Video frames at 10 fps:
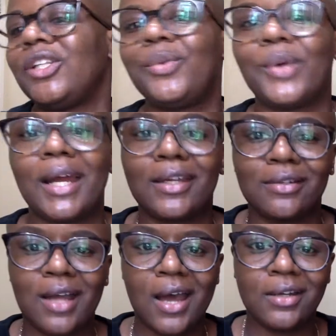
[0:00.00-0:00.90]
What I can
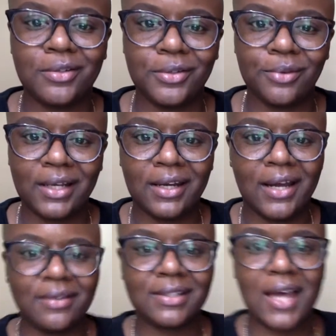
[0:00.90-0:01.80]
kind of do right
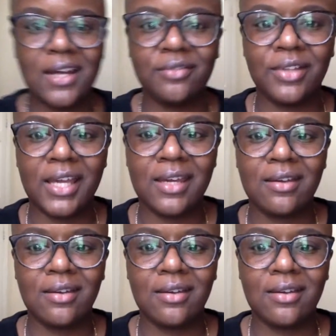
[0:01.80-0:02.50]
now is kind of like